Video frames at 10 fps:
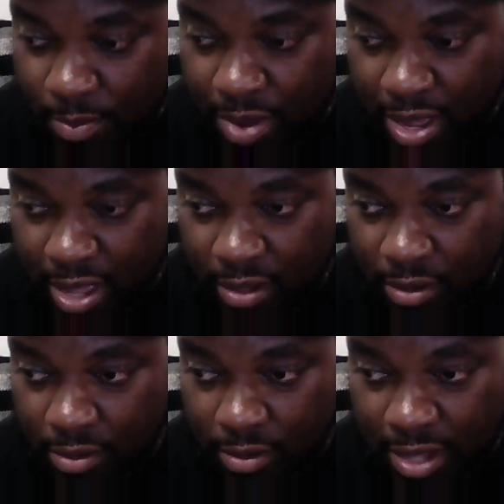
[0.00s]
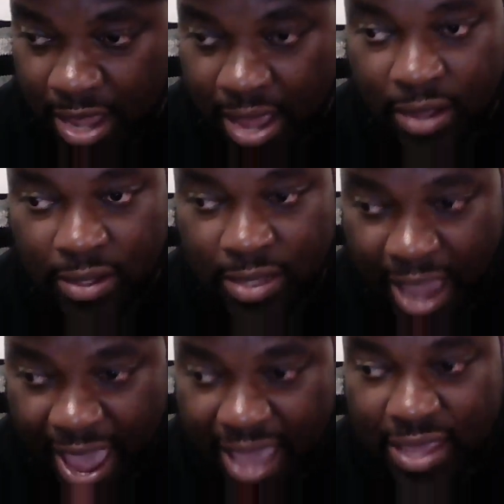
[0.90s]
But yeah,
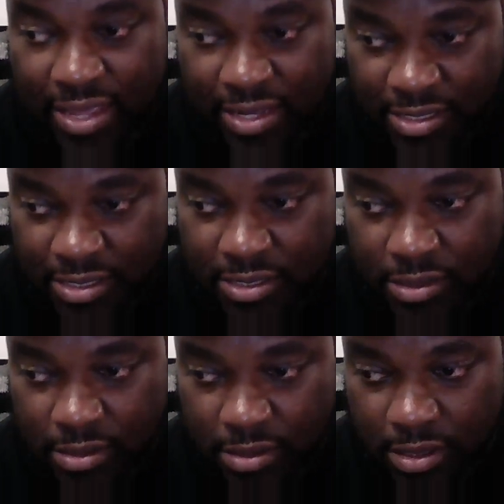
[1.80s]
that is,